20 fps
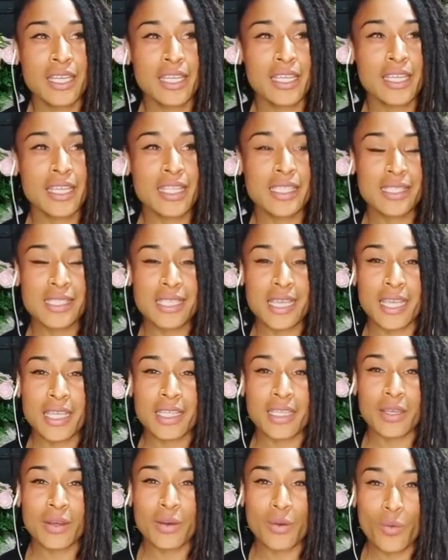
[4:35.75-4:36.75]
he said,
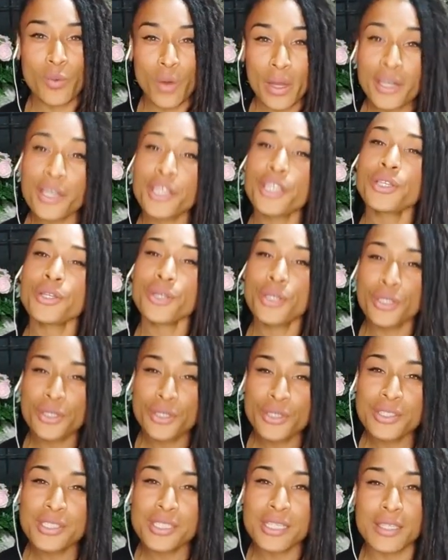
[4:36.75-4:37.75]
"What are you
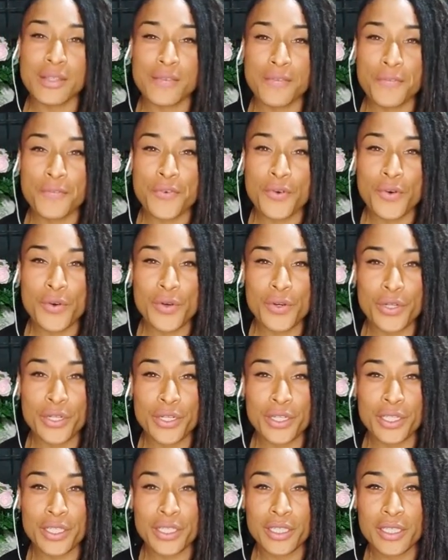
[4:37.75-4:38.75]
using
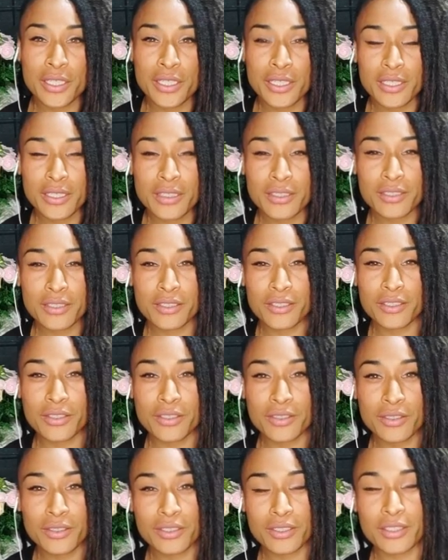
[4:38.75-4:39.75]
for, you
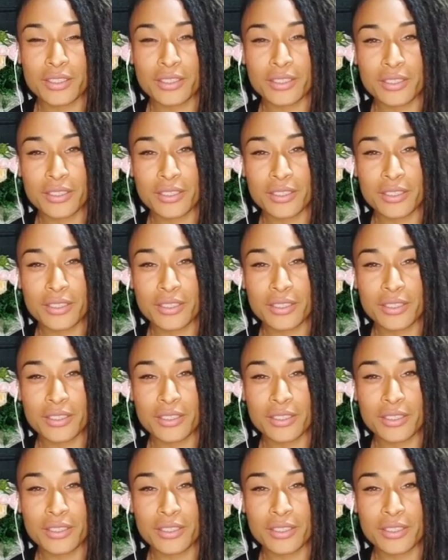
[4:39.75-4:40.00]
know, the